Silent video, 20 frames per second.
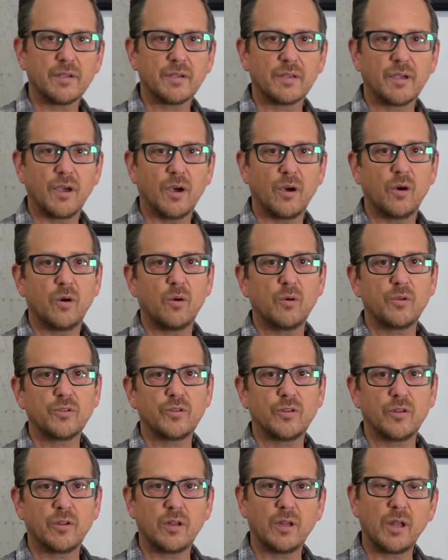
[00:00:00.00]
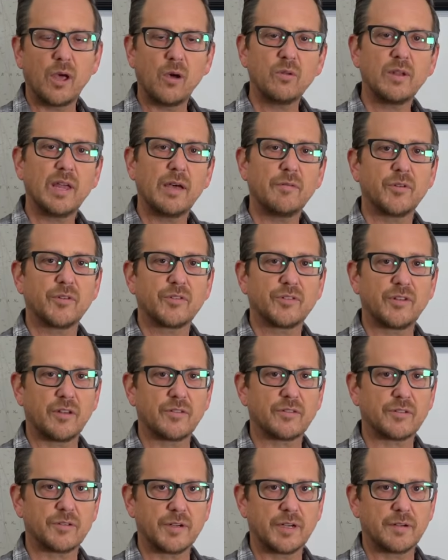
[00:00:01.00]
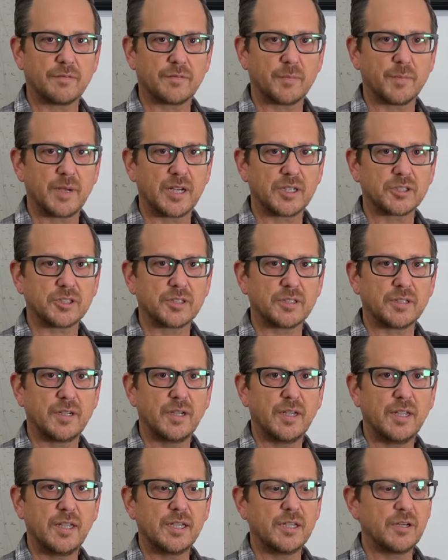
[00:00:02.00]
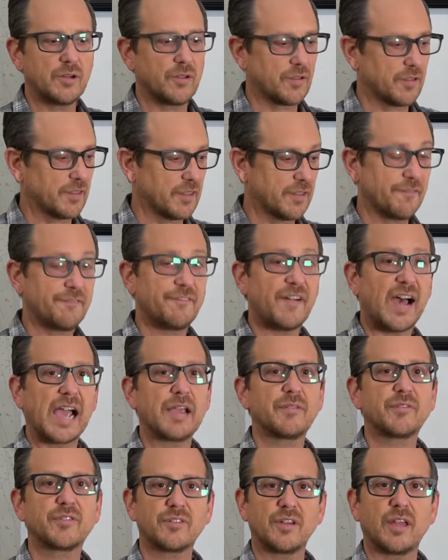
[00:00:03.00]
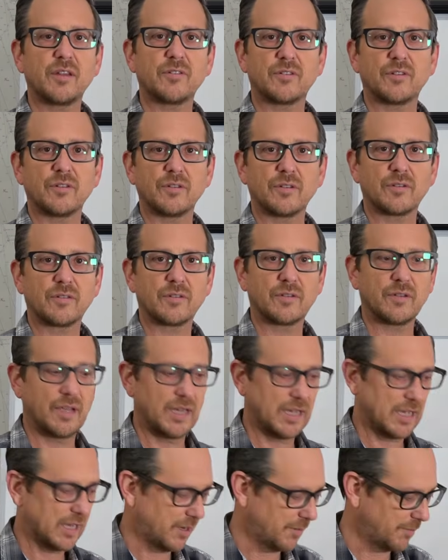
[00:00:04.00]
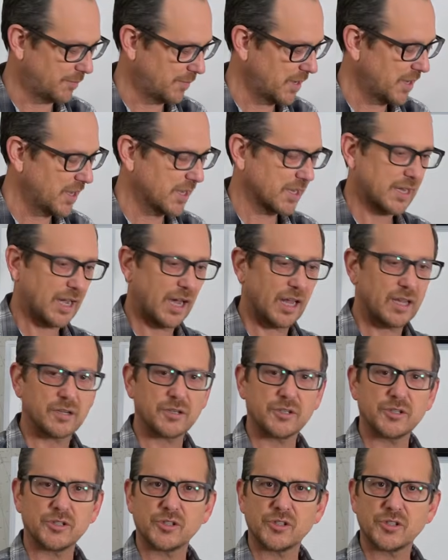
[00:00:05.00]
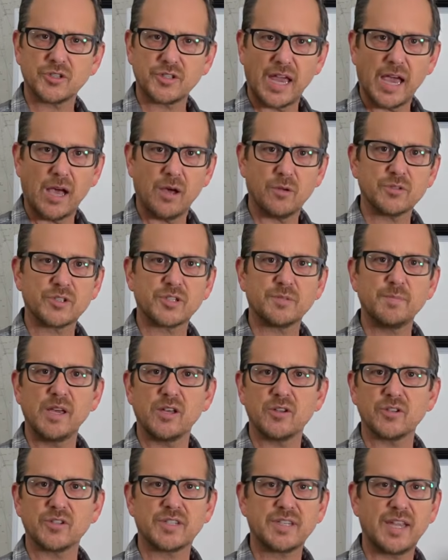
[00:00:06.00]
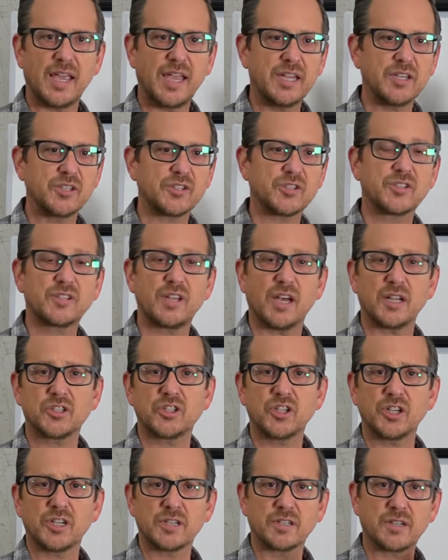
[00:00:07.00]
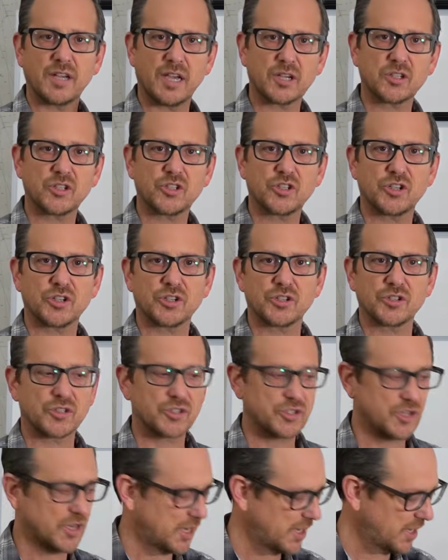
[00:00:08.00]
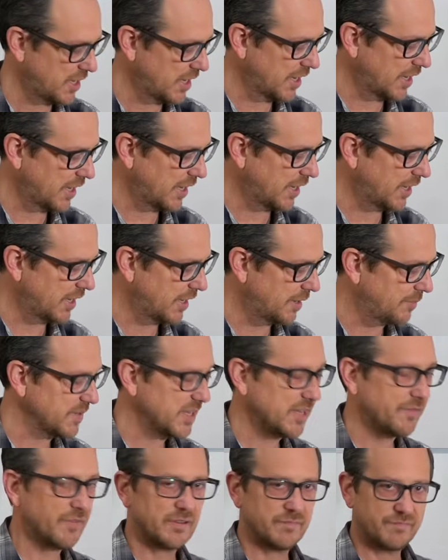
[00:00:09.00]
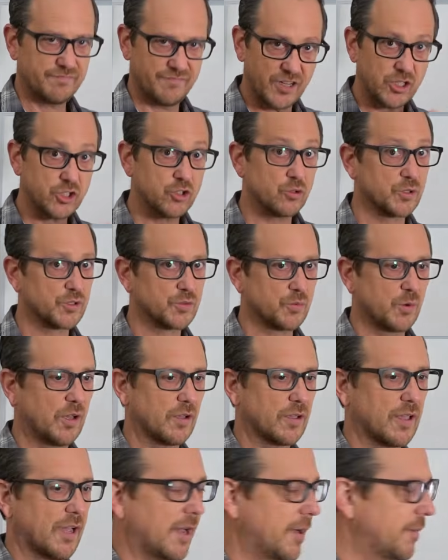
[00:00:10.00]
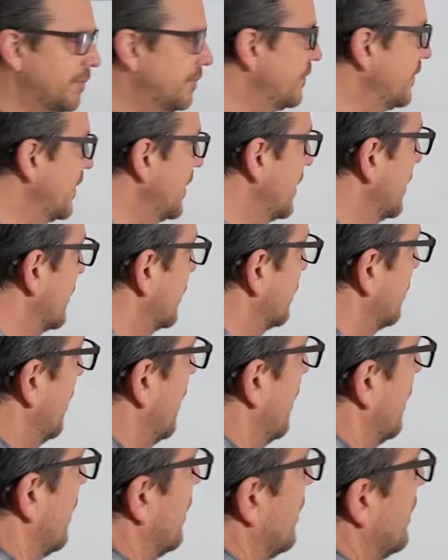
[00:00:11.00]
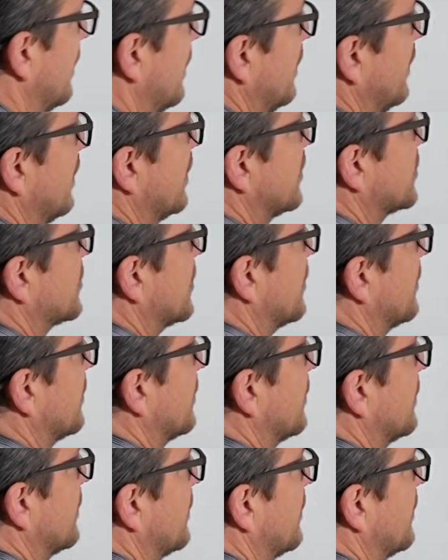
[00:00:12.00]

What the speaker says: go to low-level sensory information. You know, the 5 senses, colors, sounds, smells, taste, touching, textures, even visuals will come as well. So